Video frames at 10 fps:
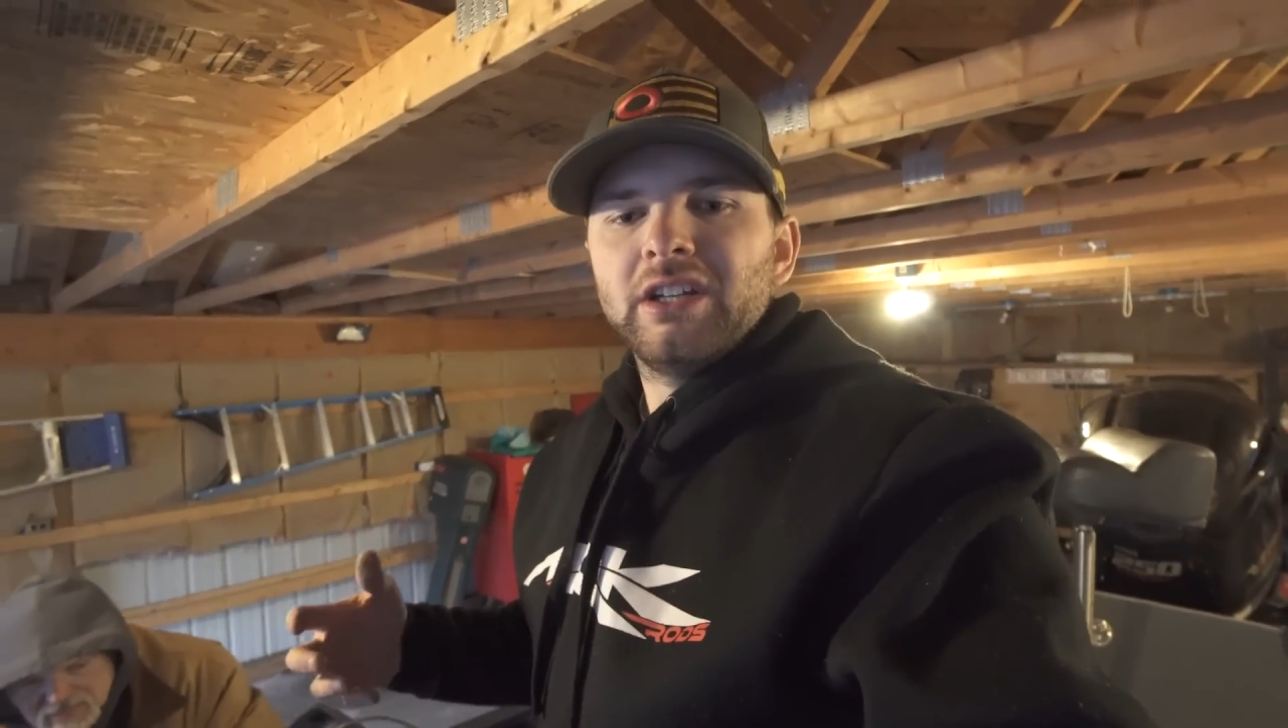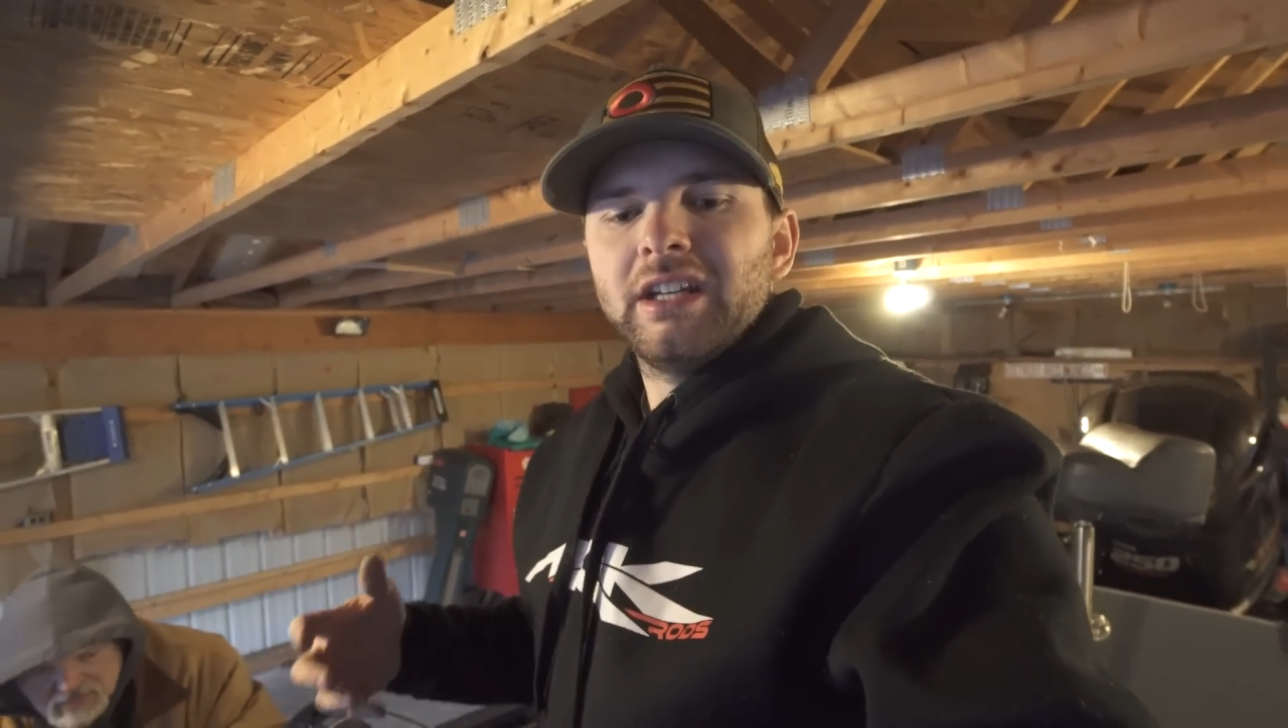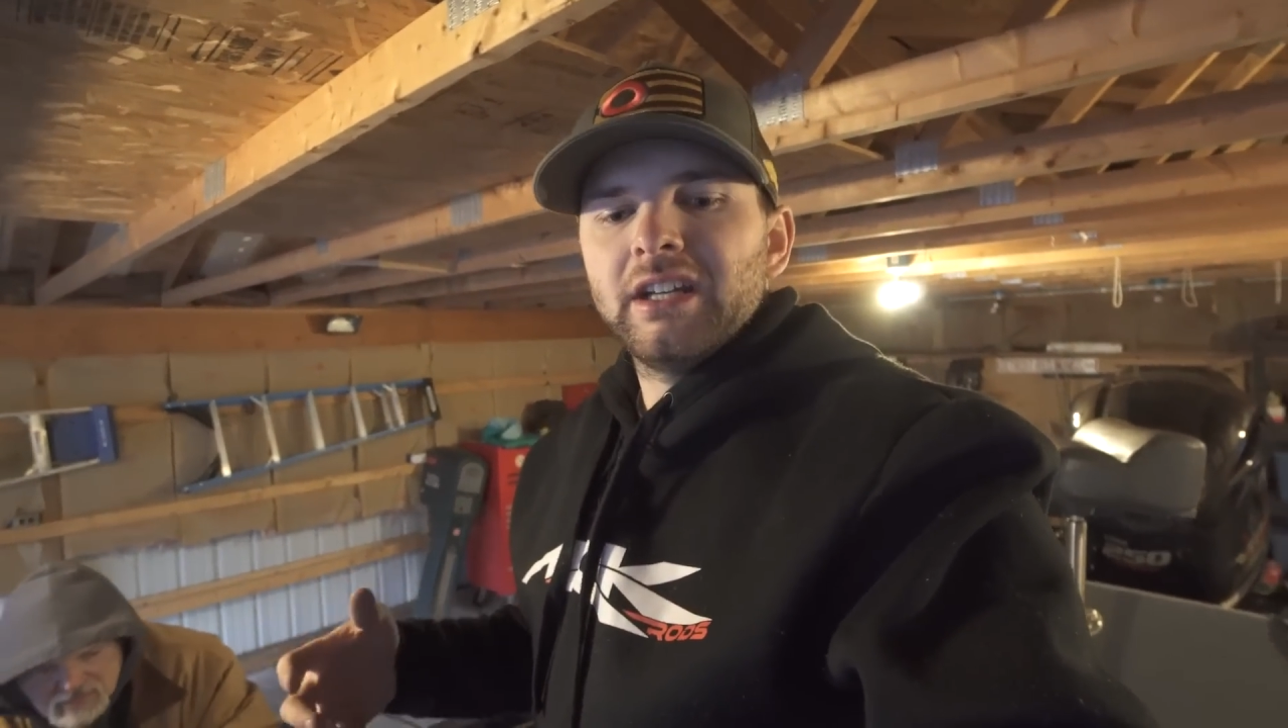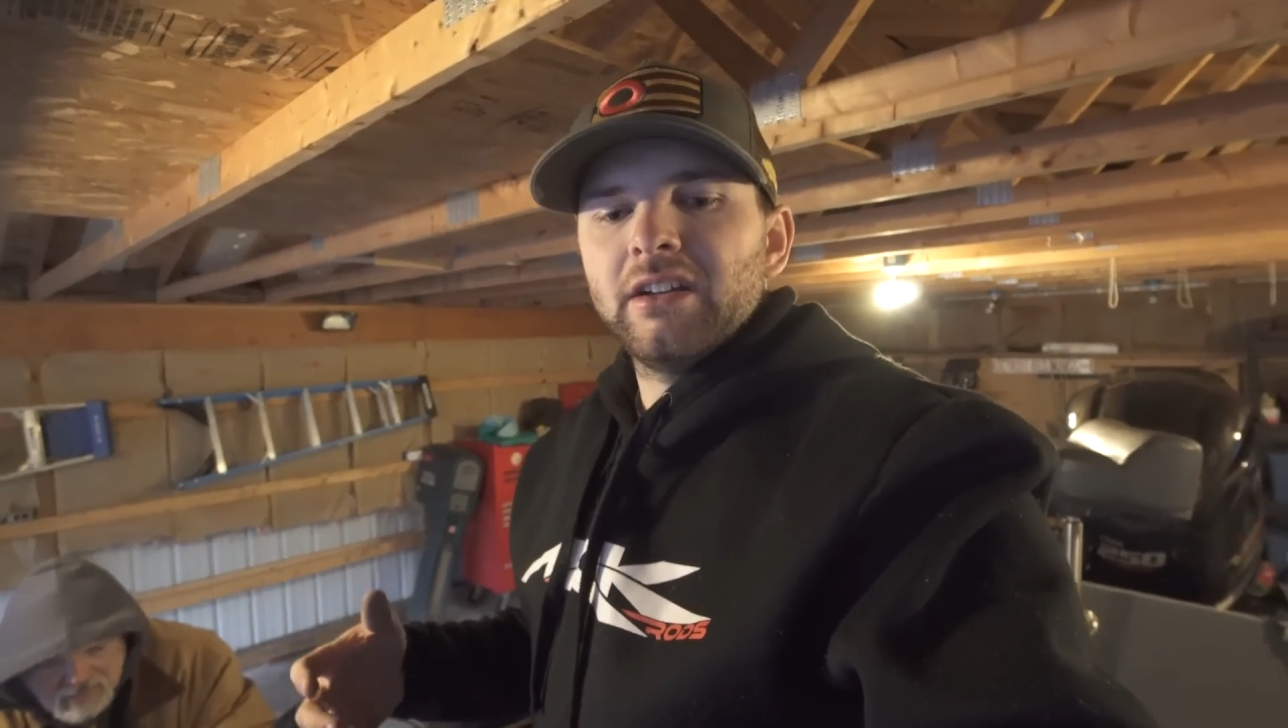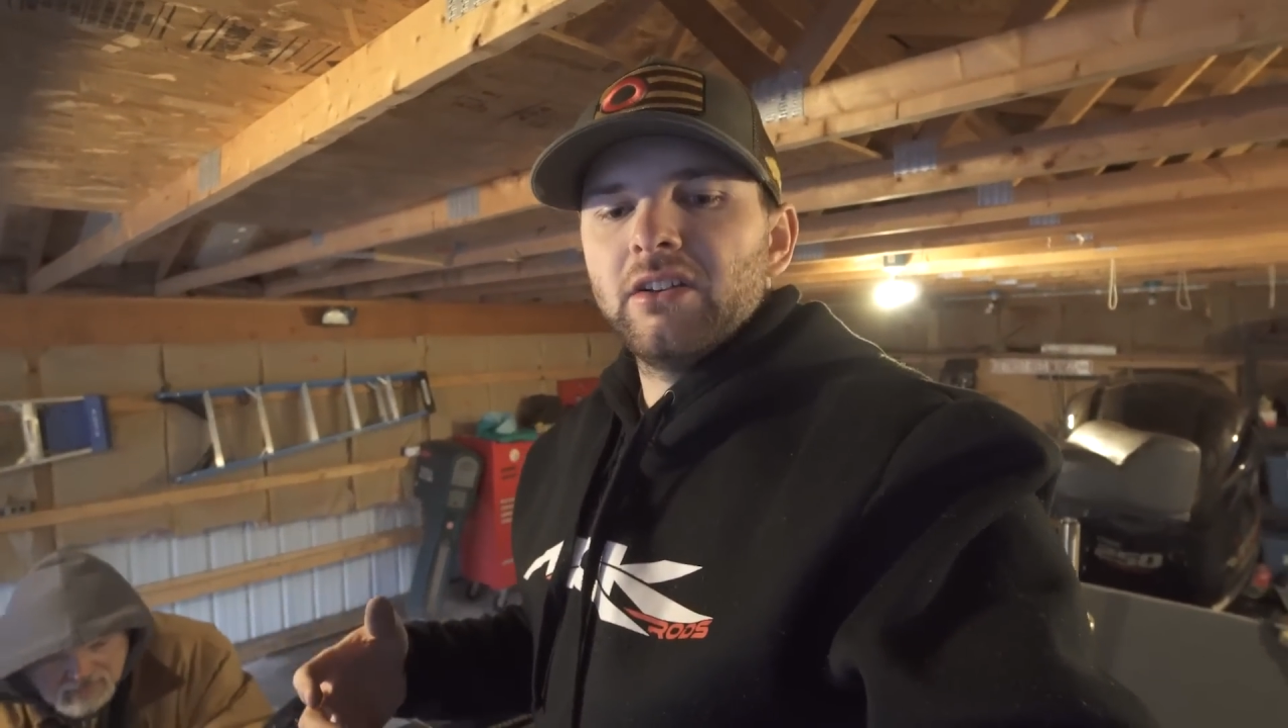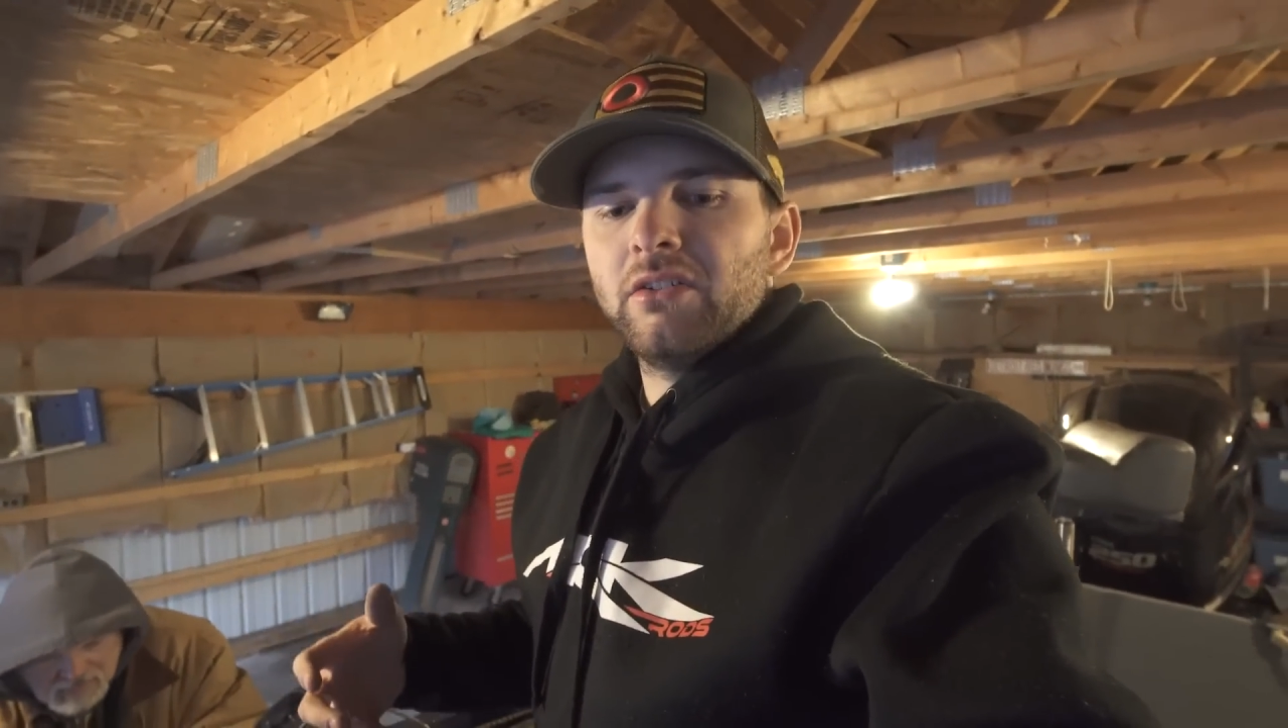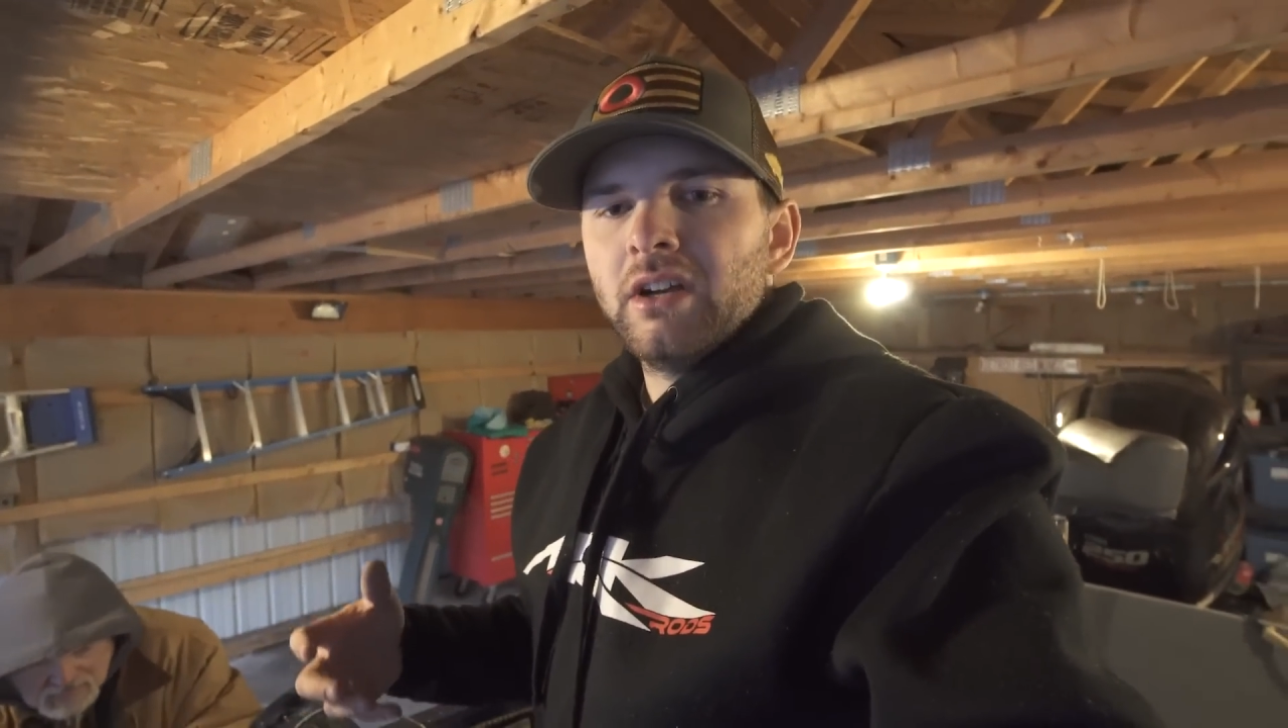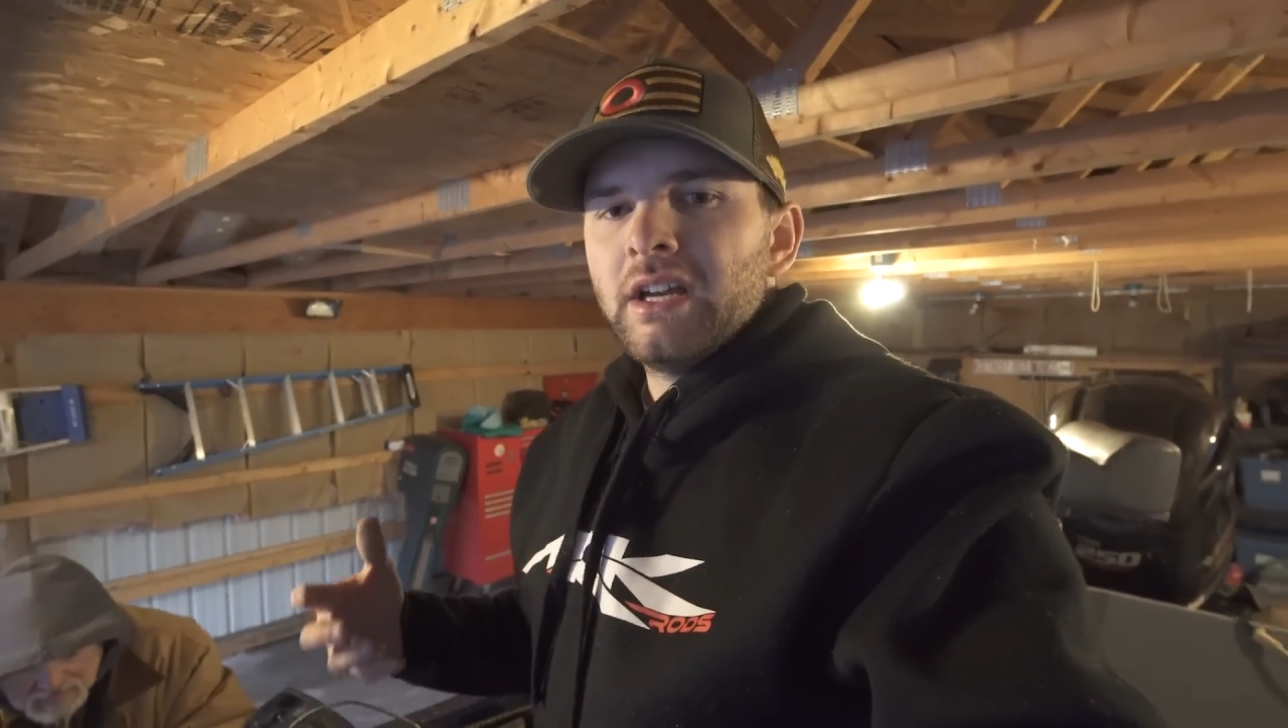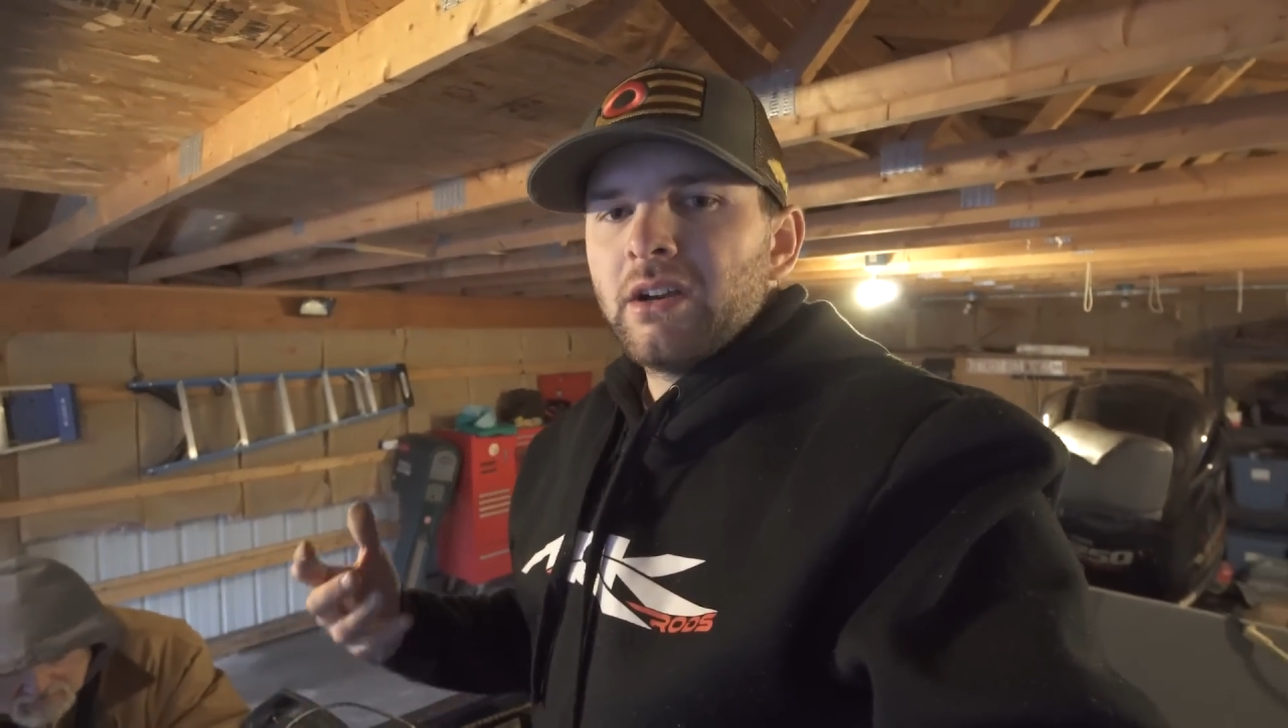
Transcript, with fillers: you need to know